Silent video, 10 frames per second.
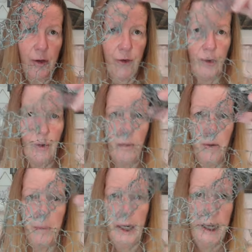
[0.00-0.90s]
so it
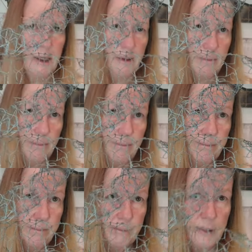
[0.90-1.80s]
won't be
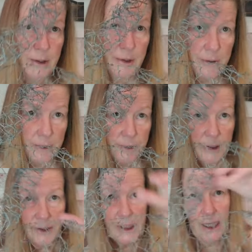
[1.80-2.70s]

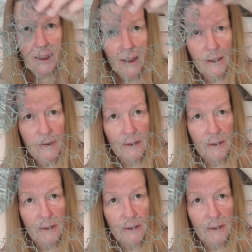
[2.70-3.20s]
this kind of...